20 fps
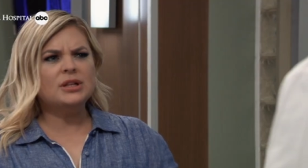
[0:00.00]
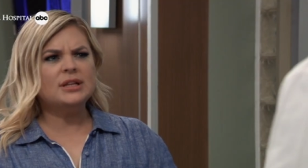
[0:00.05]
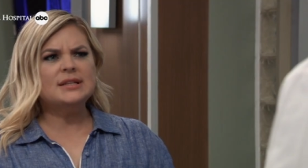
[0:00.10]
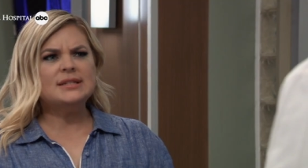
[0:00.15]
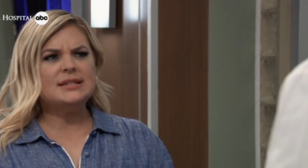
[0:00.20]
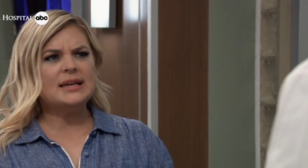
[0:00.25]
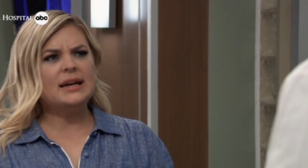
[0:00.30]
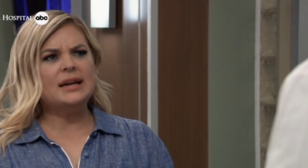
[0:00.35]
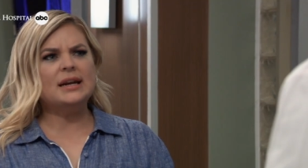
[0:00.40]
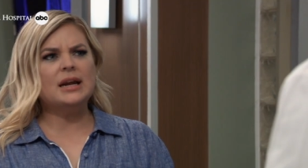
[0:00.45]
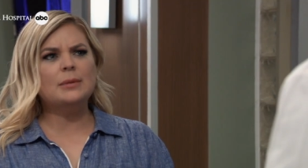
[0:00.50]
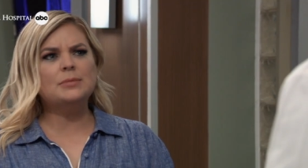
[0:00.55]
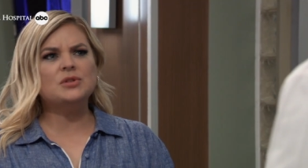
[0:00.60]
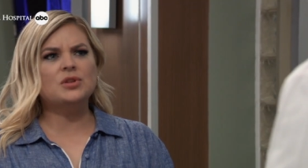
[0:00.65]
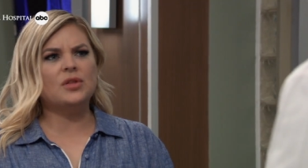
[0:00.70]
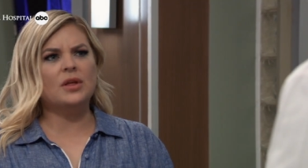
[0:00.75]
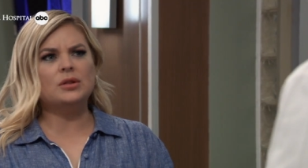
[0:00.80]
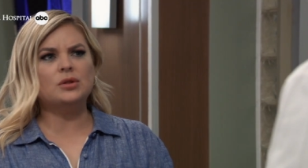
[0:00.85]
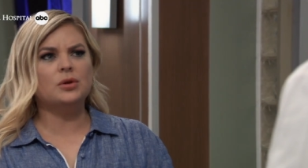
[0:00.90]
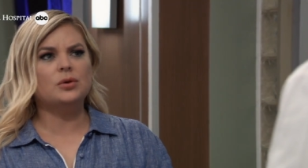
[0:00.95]
Lynn set it up so
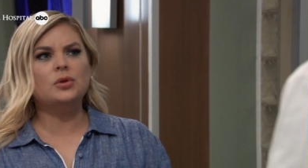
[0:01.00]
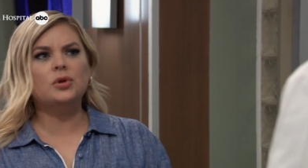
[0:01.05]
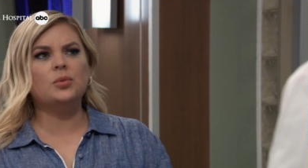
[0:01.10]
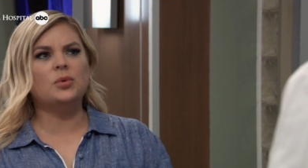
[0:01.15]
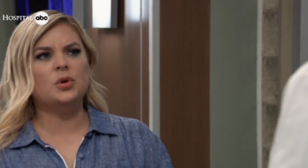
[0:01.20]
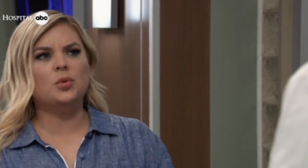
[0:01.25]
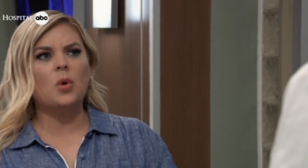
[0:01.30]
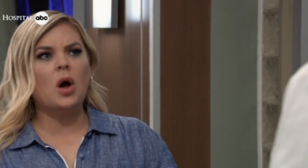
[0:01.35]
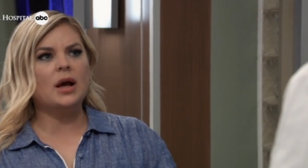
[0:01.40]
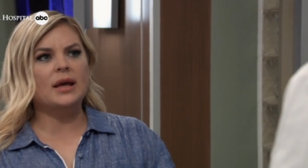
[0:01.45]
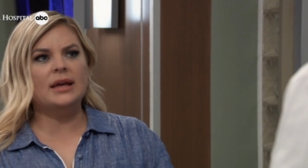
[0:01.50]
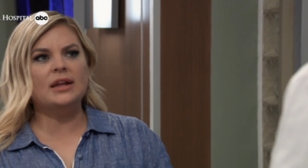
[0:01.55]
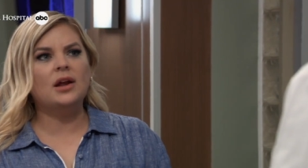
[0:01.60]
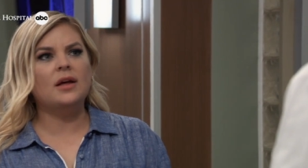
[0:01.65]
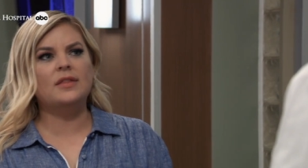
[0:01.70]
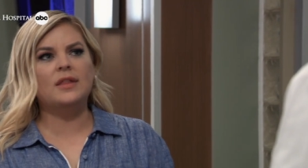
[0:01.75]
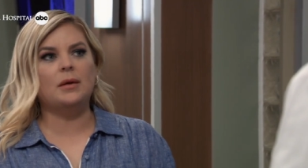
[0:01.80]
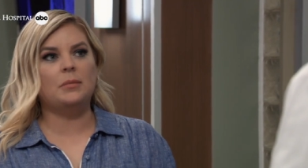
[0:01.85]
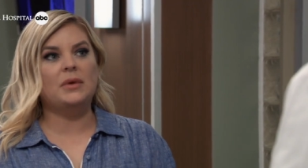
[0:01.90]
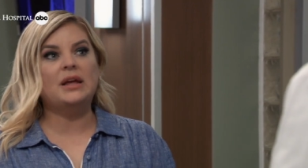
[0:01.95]
that Lulu would walk in
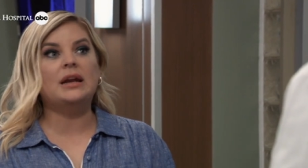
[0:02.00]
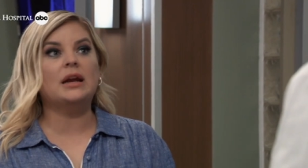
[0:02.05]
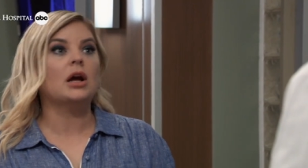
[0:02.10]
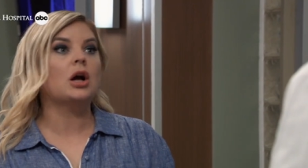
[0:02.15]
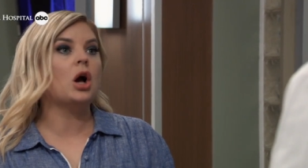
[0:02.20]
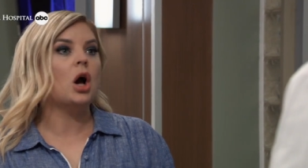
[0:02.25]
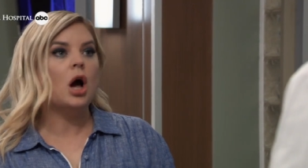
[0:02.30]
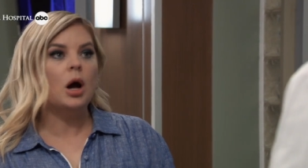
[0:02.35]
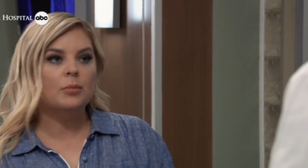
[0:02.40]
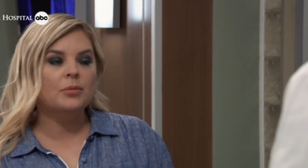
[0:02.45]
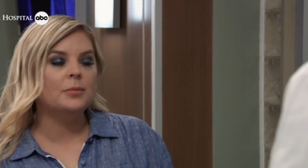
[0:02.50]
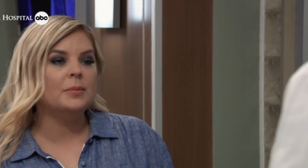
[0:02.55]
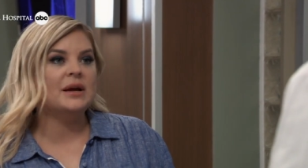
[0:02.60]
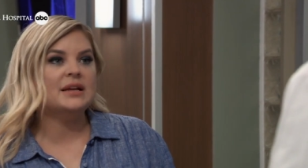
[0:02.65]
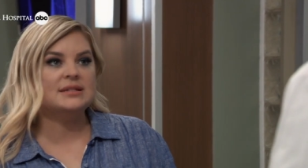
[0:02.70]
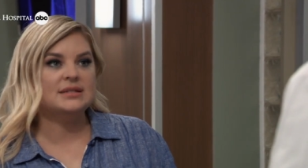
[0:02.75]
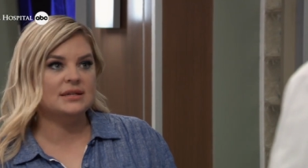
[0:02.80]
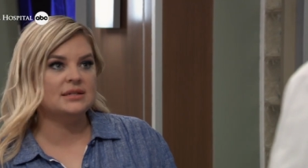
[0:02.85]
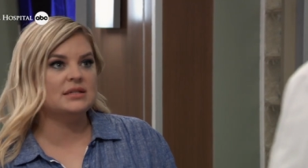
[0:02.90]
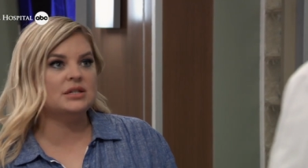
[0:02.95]
on them in a
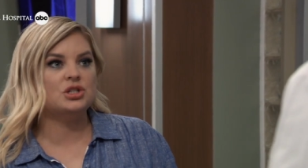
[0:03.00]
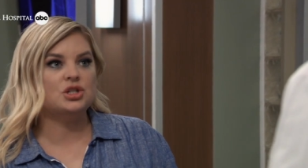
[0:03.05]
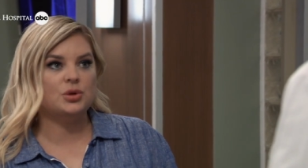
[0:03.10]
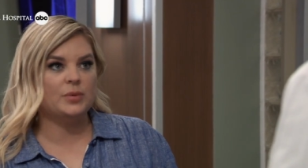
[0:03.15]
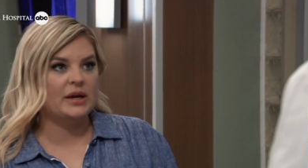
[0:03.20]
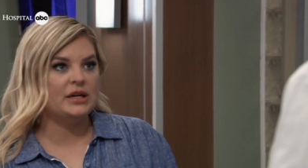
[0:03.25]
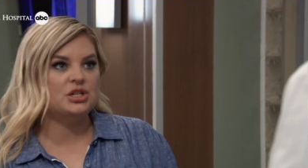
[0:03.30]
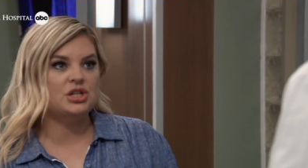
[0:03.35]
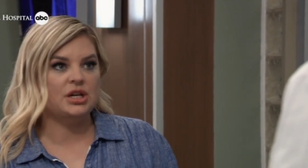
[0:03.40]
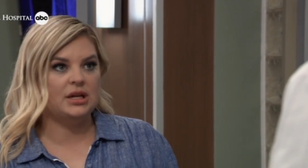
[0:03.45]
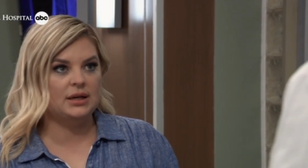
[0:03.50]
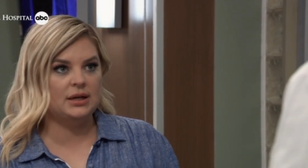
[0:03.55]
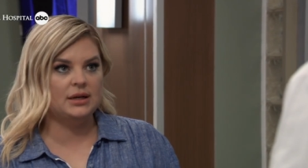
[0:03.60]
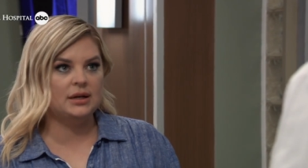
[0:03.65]
compromising situation.